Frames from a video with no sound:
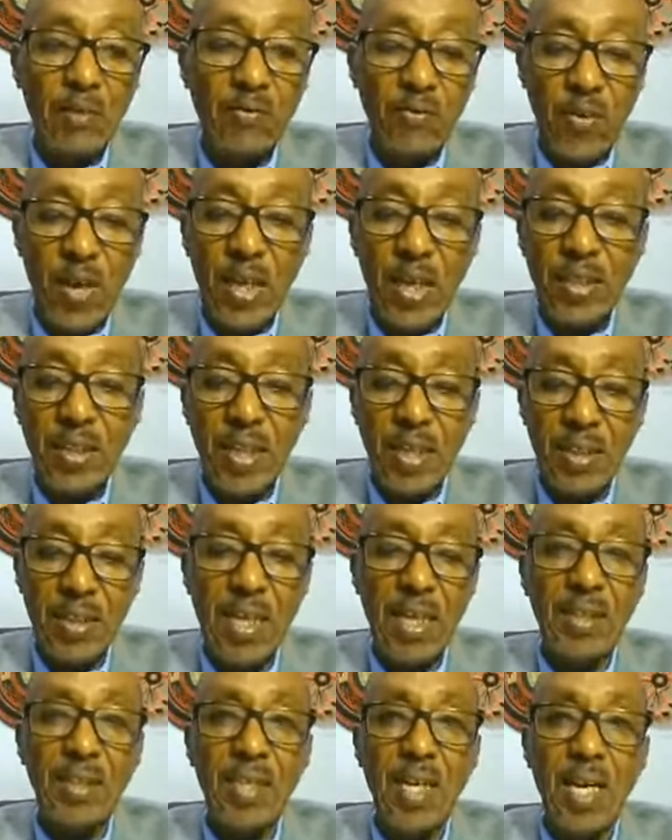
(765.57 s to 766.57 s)
I felt at
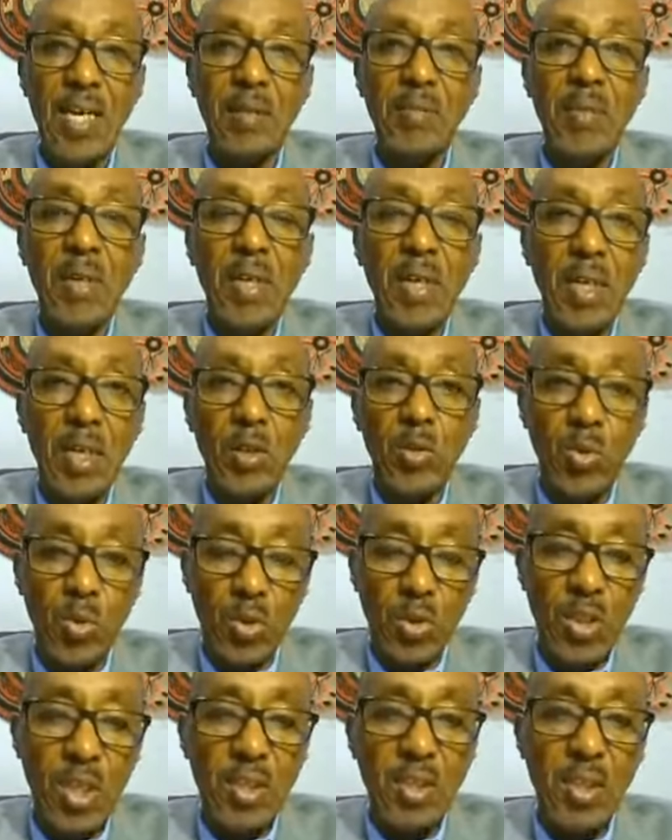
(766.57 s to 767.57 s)
that time it
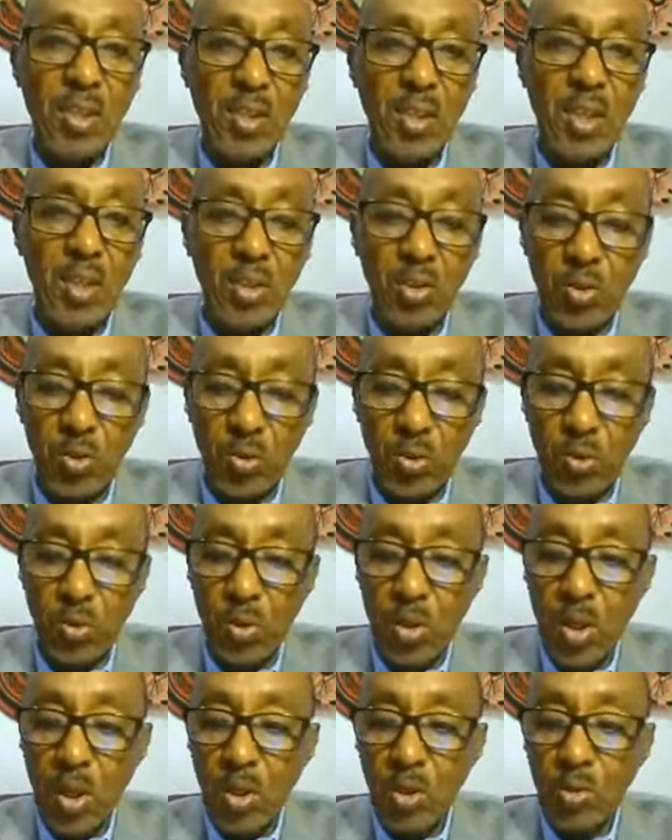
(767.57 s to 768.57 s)
was necessary
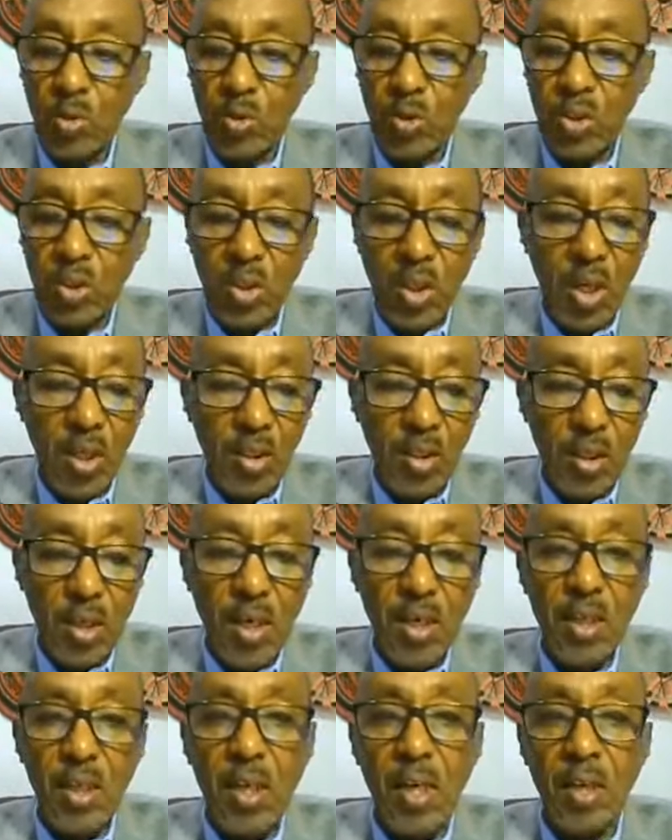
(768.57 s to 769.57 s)
to start
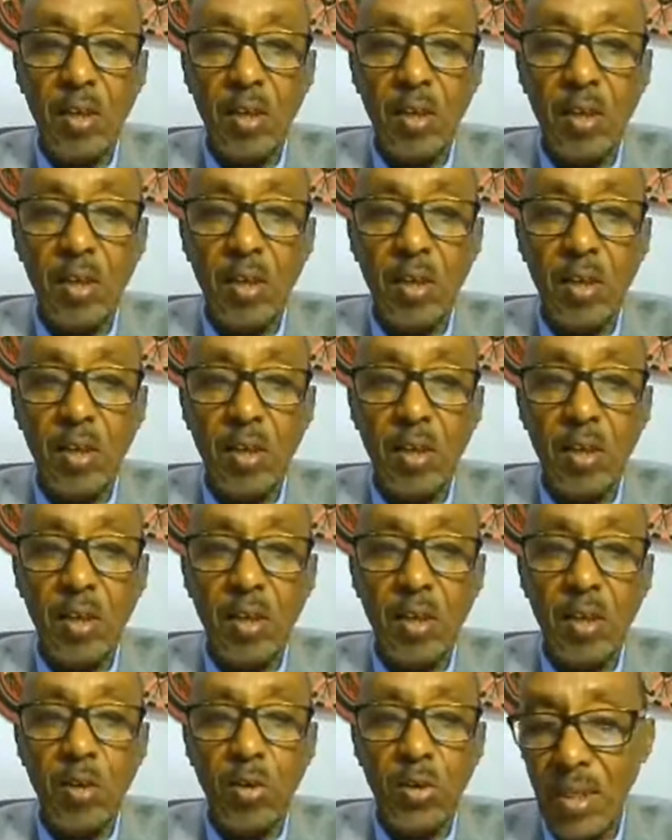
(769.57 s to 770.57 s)
an
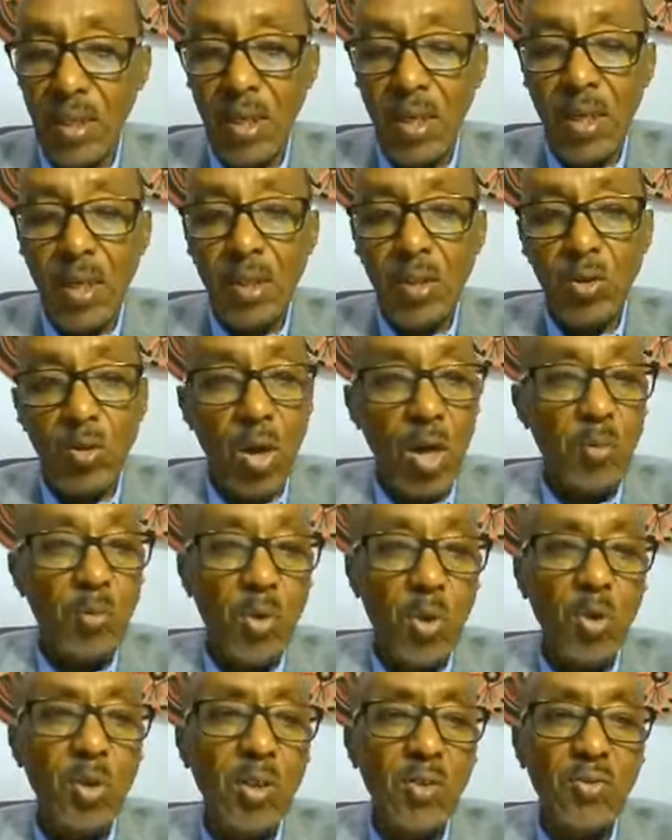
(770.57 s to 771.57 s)
alternative one. So I
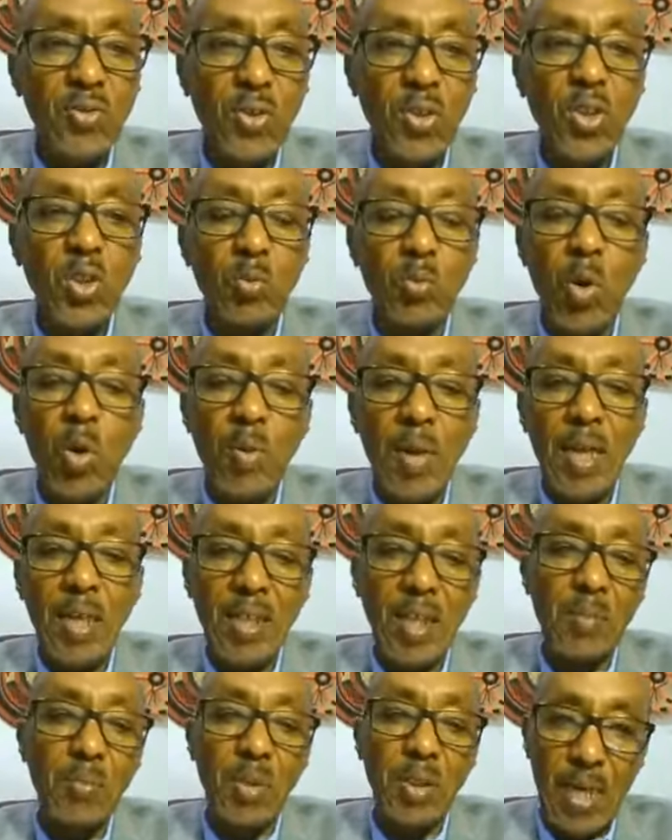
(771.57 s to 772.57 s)
brought the first
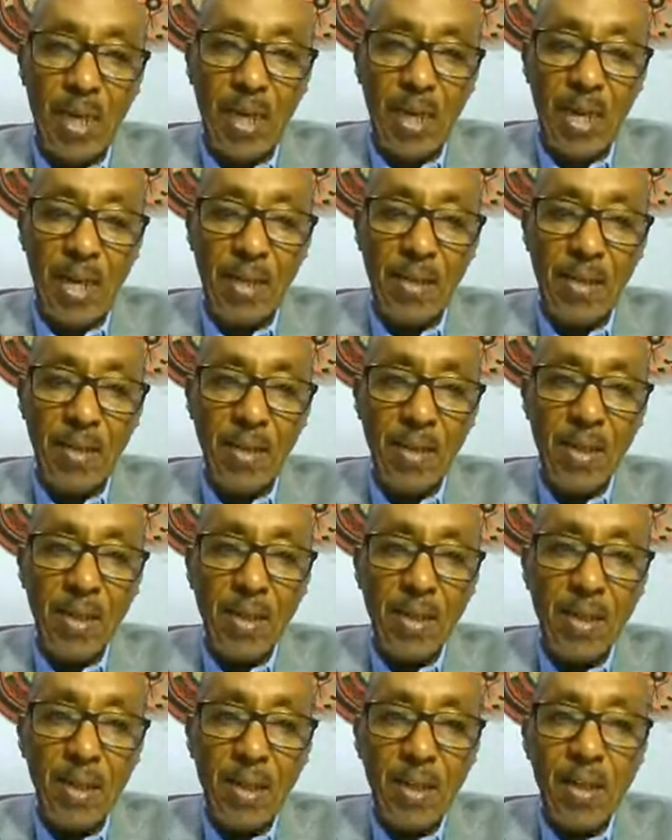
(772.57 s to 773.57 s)
company to
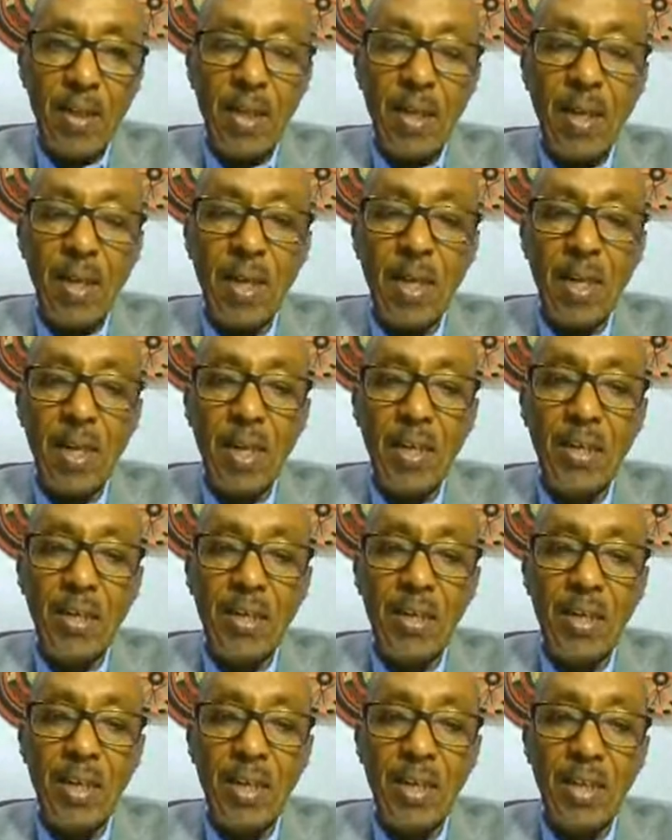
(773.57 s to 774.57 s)
Maliland
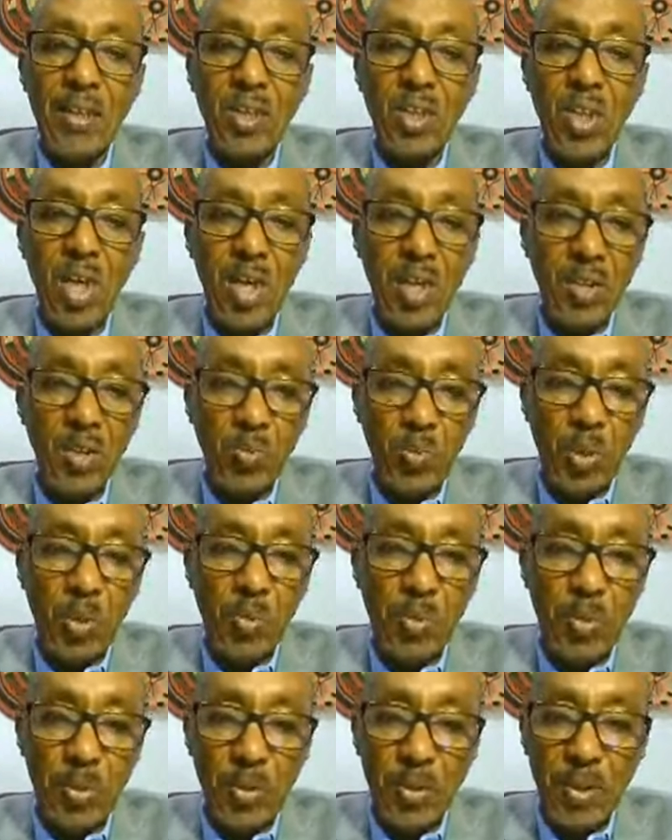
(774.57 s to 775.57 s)
and charged
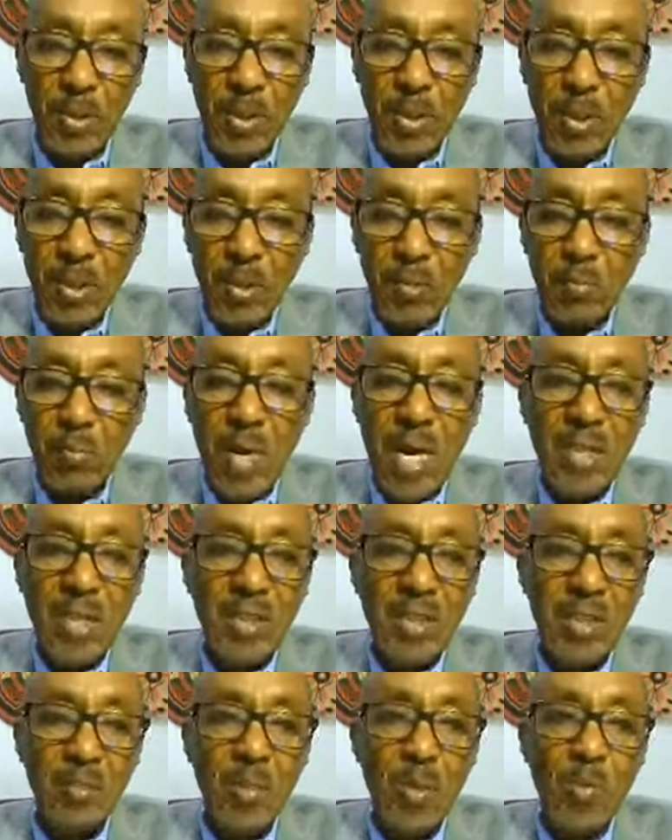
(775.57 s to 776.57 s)
people
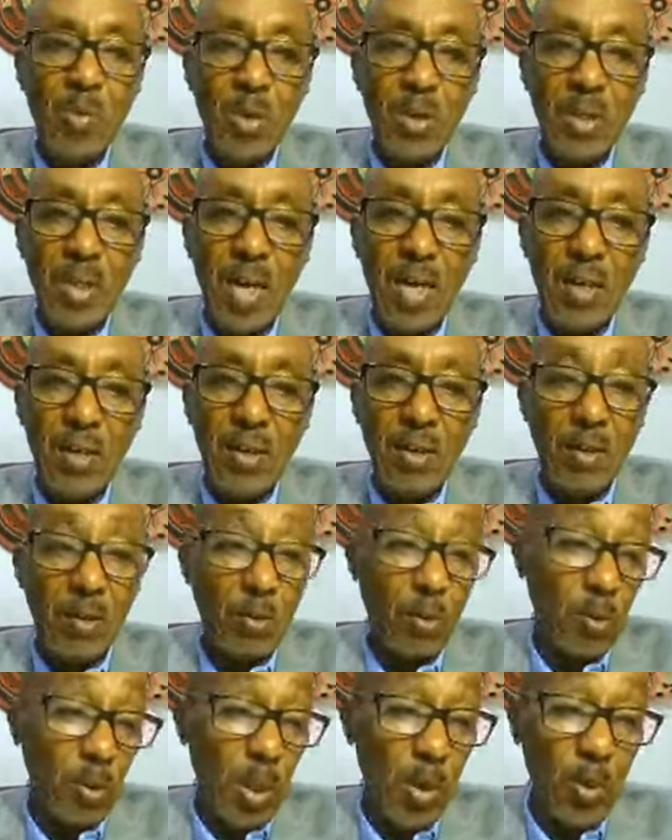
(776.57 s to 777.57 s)
maximum
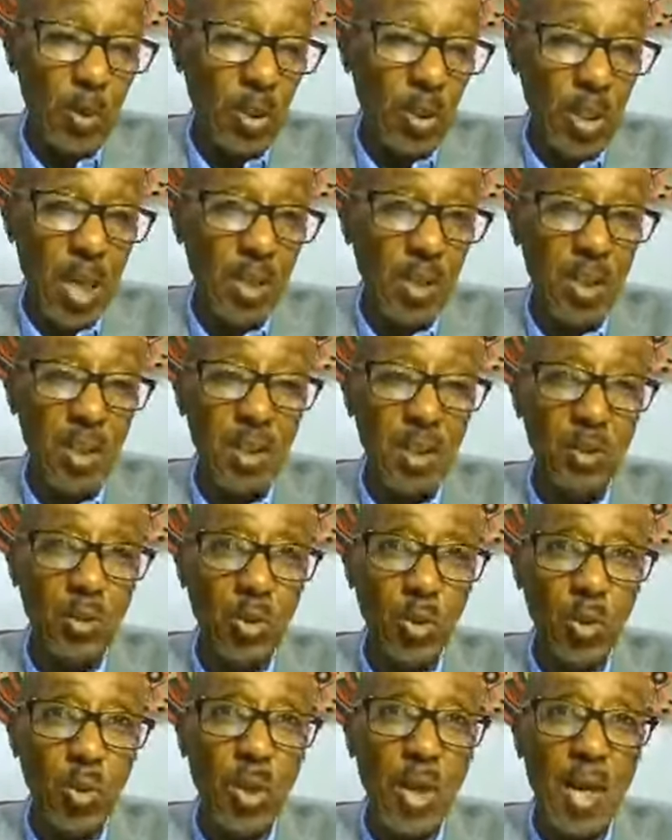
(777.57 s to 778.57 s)
$1. They were charging
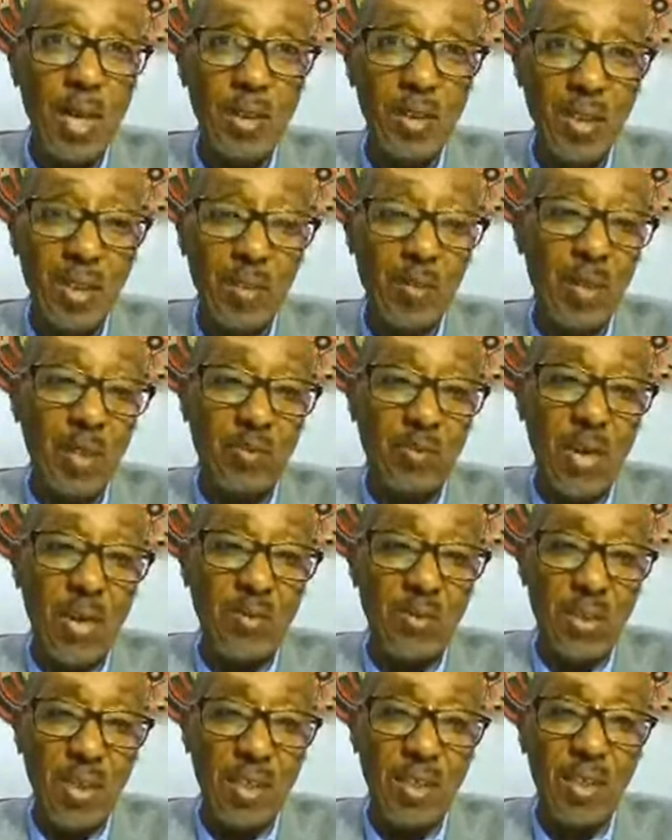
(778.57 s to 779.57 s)

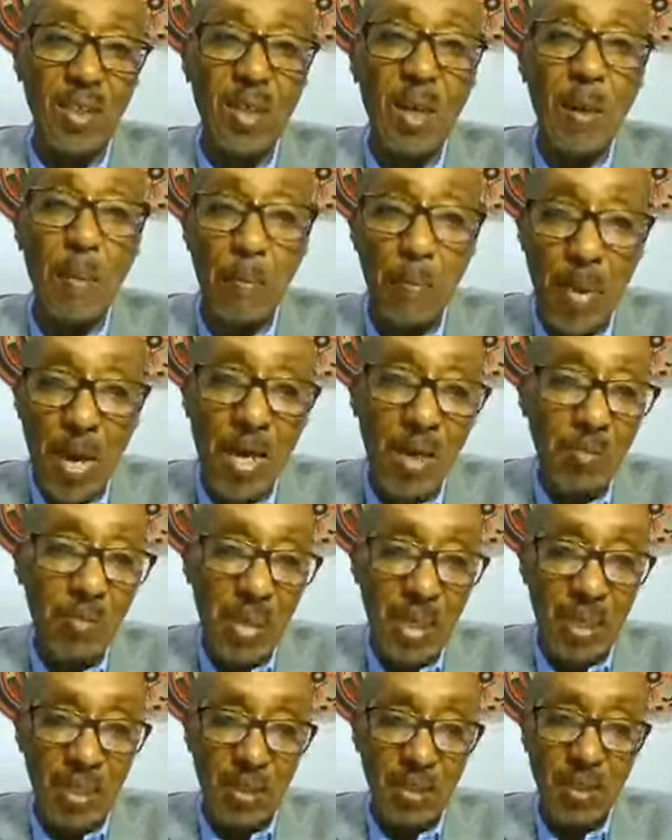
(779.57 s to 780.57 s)
$2.75 per
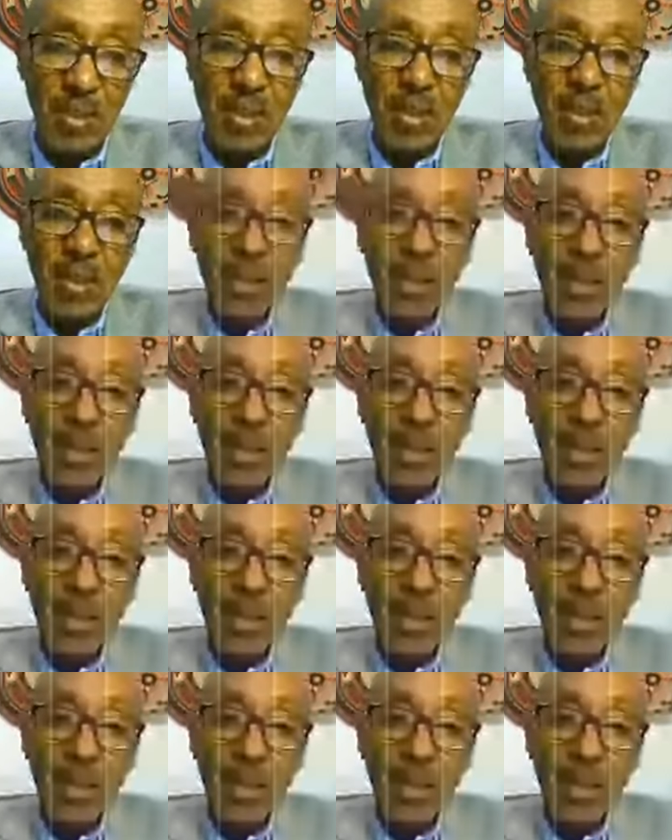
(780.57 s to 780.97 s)
minute.